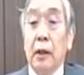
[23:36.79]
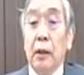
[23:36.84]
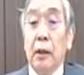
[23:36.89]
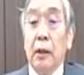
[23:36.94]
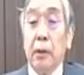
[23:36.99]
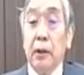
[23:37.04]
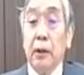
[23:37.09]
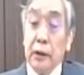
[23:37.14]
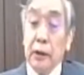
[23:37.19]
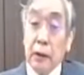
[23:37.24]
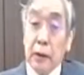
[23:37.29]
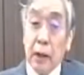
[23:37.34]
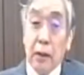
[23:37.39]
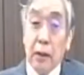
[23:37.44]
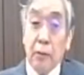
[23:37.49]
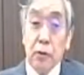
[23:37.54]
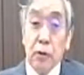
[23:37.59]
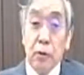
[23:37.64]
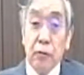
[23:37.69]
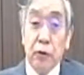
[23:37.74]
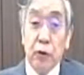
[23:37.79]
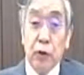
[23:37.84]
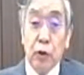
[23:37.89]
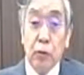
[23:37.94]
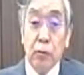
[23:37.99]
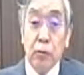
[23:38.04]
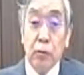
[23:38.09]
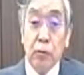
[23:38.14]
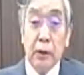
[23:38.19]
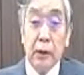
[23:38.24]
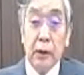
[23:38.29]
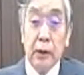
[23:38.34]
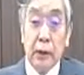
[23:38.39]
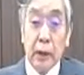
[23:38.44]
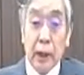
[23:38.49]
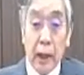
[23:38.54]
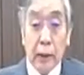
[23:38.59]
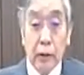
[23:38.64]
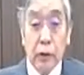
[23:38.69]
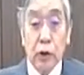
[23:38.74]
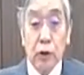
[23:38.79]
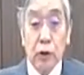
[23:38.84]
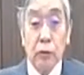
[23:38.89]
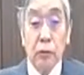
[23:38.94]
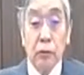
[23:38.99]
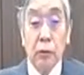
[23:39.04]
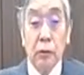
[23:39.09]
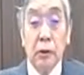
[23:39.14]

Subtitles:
but in terms of human interaction,